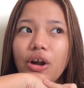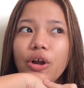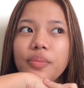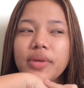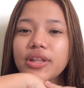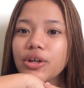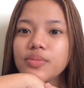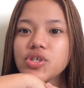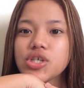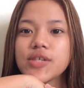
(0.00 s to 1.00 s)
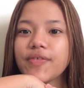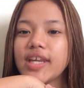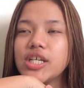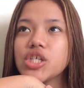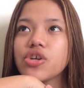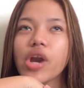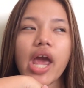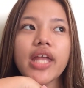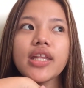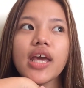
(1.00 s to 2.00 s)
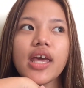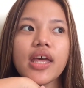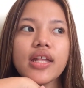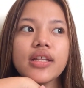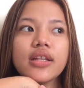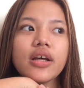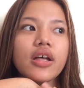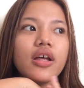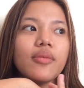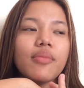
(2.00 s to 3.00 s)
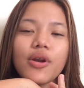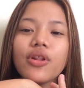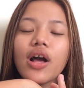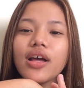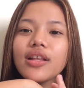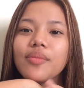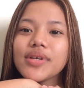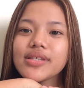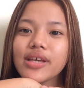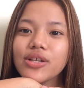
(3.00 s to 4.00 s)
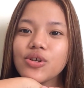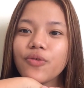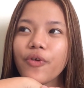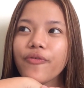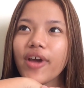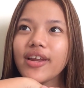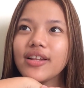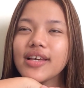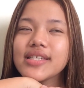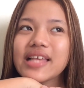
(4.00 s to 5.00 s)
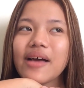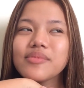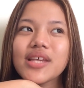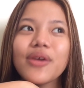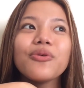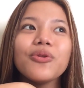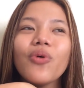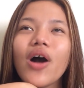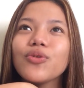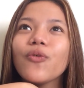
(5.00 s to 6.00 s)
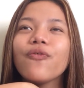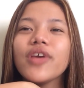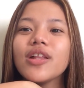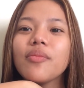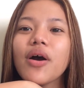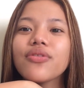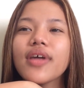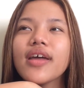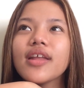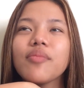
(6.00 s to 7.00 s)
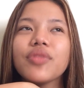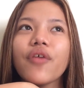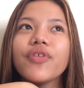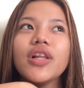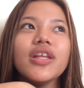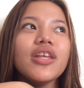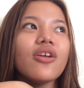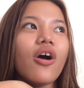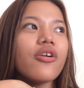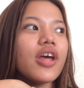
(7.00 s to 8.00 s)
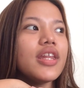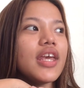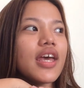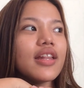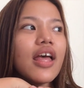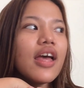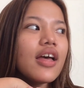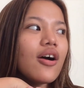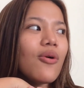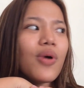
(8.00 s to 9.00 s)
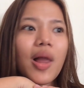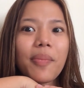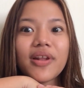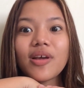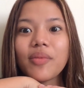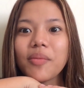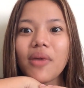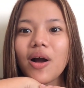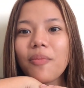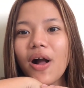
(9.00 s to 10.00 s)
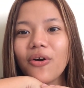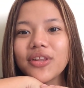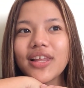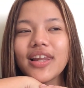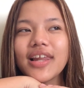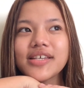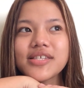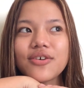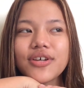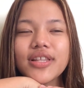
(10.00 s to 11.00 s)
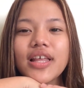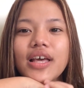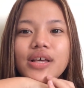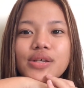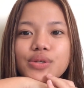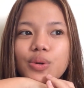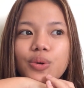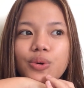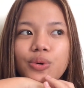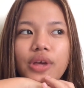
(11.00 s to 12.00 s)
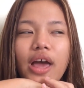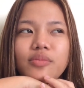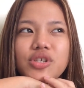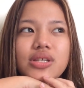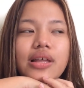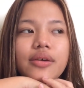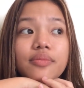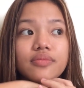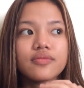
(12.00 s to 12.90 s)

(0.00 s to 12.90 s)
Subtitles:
midterms just finished, right? And meron agad kaming schedule for final exams. I don't know how to feel about that. I'm definitely not ready yet. Wala pa rin kaming mga bagong nalilesson. So, yeah, I'm just like